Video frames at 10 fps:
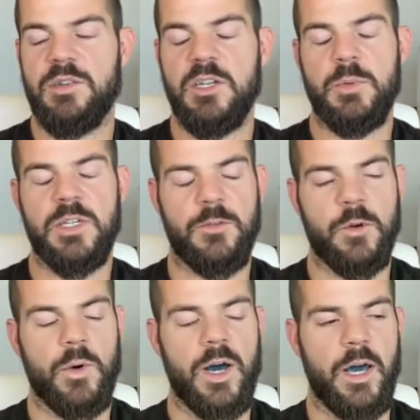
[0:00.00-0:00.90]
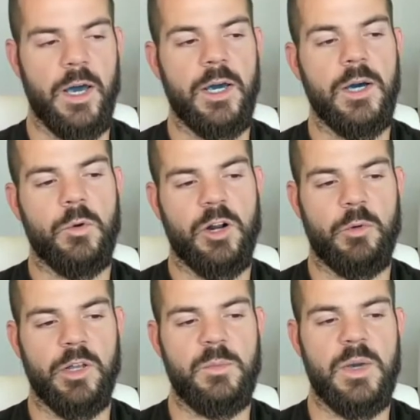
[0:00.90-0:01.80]
I say specific way, what I
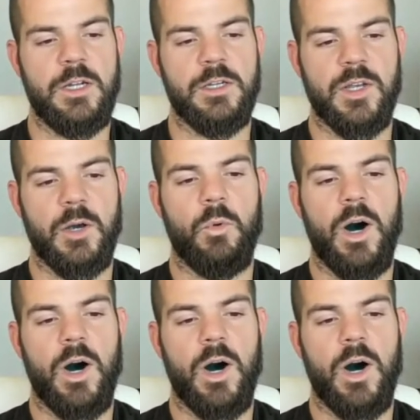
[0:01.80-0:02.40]
really mean is like,